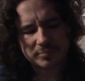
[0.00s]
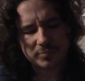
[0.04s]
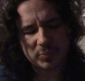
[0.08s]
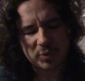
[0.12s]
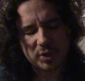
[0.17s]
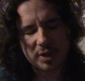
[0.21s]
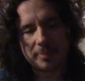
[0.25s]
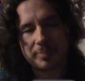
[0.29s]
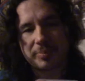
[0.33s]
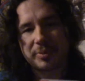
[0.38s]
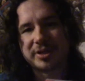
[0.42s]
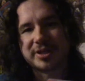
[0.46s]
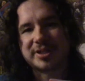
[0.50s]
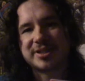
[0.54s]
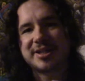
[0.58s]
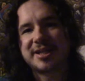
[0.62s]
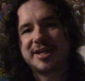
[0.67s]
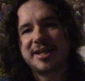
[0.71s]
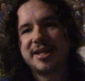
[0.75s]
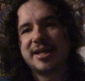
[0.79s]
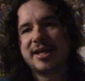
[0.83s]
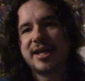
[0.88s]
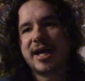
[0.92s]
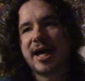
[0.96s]
But
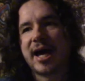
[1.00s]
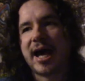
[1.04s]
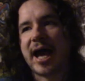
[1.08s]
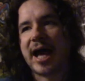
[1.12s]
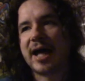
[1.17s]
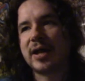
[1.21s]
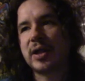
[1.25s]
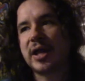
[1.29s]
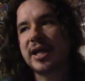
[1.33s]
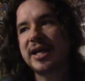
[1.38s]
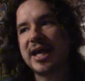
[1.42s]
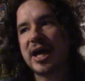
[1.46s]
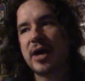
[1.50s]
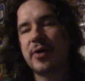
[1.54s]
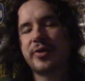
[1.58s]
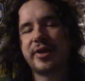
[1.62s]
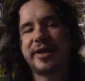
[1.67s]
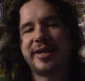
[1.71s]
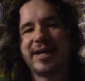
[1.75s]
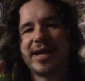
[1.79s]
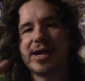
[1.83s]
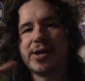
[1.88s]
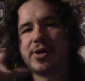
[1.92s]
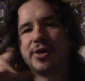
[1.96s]
I like how they
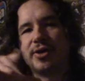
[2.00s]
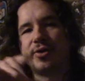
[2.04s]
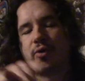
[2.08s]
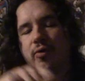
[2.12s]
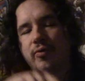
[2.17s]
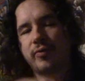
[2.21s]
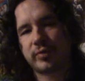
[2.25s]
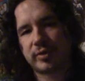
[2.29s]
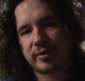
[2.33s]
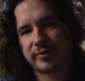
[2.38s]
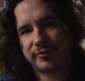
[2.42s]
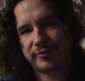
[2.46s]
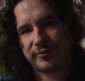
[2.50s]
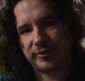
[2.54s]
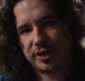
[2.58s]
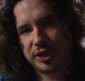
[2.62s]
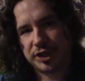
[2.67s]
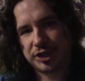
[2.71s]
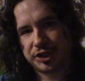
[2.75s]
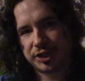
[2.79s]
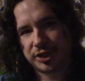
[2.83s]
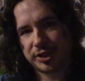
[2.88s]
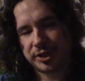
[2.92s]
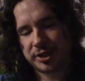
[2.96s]
carried over the
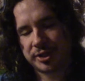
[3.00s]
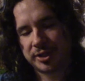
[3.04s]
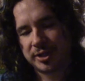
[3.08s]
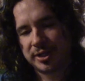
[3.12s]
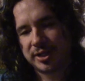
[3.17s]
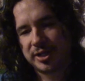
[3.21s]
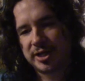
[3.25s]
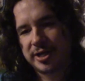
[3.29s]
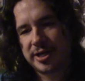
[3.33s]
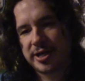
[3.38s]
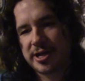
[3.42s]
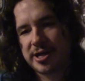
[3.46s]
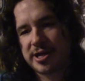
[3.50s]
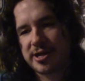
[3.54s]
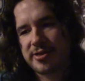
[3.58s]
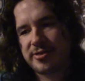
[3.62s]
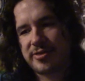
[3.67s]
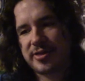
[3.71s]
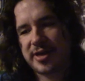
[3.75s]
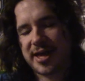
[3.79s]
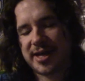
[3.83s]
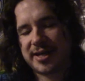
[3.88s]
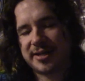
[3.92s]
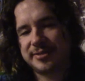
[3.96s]
feature
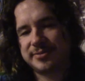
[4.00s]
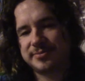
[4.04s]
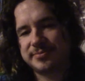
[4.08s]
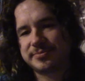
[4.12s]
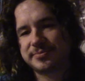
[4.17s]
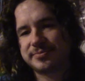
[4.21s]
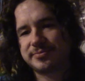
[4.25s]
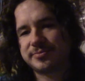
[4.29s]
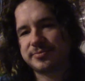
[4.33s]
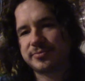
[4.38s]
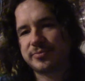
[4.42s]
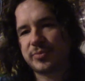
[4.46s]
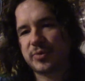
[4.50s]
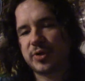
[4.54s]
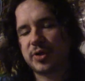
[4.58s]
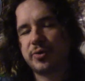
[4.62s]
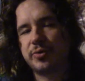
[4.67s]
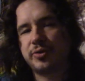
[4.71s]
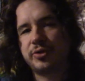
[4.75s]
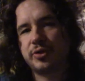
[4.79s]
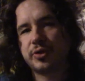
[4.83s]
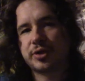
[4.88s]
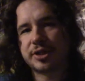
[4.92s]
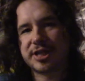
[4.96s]
that
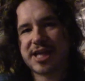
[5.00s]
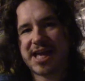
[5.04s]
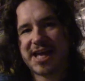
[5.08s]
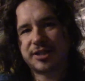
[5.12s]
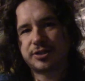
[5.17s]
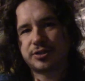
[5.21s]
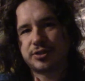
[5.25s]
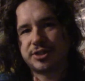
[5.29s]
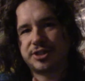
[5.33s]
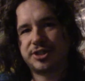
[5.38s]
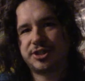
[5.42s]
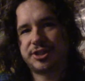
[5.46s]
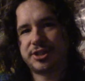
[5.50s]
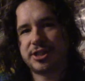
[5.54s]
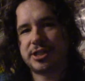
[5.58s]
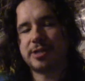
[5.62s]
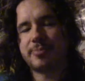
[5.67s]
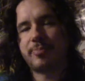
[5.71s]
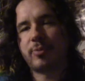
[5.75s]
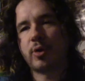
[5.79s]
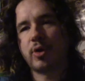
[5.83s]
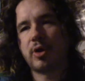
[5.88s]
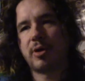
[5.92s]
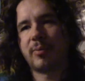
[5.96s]
you can actually see the
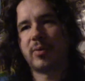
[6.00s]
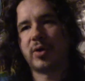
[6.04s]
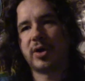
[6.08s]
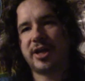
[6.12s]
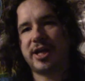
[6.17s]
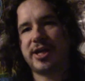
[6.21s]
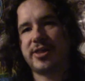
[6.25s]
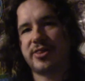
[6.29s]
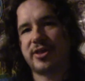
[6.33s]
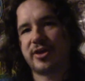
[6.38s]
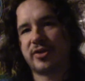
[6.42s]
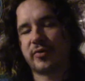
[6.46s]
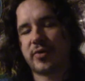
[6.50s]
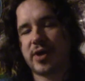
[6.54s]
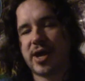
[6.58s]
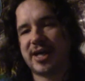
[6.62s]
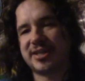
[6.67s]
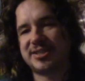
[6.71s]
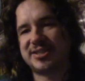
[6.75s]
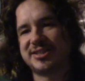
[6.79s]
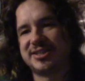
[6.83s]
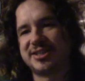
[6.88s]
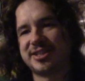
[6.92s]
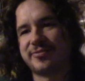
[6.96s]
Pokemon in the
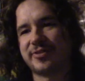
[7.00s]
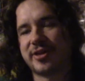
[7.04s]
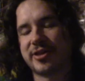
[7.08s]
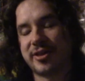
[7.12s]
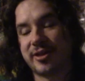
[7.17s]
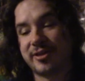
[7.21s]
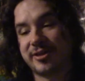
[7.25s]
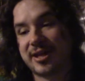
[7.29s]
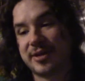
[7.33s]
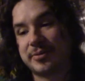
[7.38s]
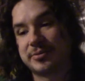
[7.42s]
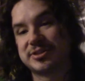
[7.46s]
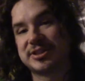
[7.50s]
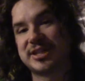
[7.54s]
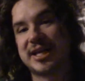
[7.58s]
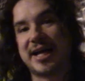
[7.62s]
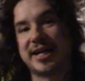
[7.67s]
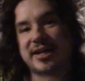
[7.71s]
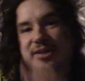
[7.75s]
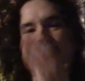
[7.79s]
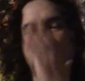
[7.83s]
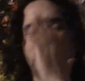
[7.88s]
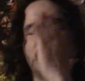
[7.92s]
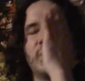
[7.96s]
grass and stuff. I thought that was kind
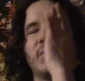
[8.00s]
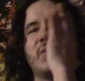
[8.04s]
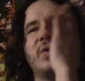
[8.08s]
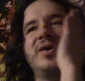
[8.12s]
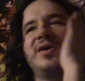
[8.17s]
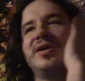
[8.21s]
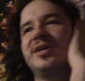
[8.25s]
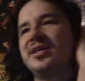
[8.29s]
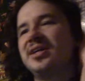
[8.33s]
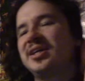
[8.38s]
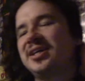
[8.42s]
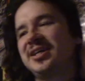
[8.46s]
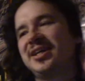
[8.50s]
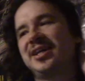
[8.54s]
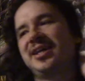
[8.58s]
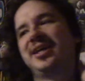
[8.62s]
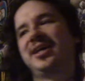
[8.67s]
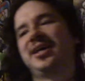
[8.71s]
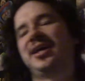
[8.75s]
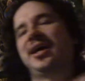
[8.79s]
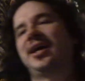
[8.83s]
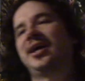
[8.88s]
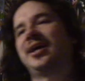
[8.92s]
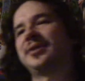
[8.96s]
of cool.
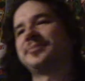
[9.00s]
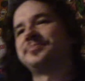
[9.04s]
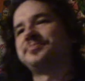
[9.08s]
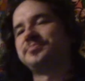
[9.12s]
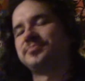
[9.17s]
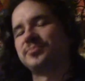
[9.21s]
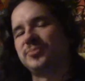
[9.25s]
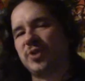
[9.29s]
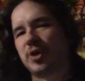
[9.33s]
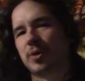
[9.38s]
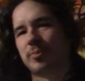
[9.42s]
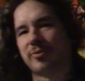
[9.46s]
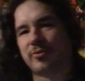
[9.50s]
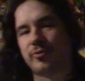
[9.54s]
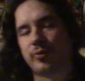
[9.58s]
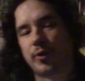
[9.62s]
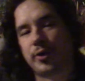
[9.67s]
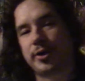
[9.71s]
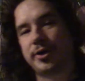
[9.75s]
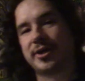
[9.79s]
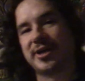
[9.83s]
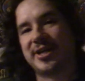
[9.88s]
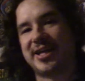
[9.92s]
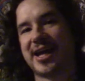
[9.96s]
You know, before
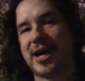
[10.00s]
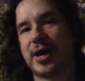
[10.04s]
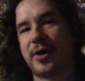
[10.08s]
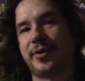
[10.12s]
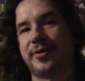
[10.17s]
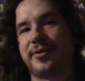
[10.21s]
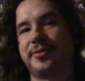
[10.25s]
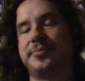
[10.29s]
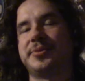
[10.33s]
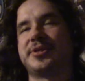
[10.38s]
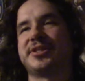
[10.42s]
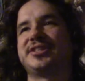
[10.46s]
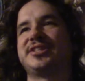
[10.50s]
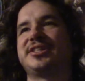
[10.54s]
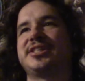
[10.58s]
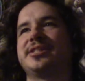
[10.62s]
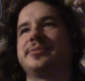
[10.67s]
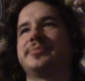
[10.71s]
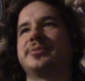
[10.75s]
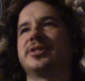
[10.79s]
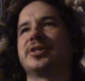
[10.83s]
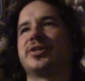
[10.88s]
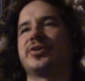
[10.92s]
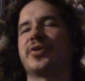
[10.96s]
you encounter them, you can see
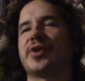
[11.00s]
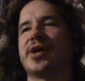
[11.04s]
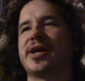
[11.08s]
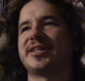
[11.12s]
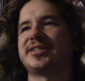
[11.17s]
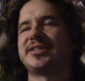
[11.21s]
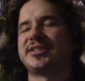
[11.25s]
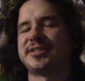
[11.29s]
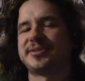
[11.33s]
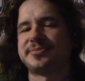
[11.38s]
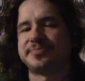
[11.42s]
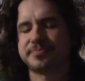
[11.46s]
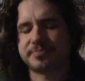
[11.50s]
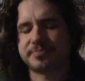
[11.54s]
them in the grass.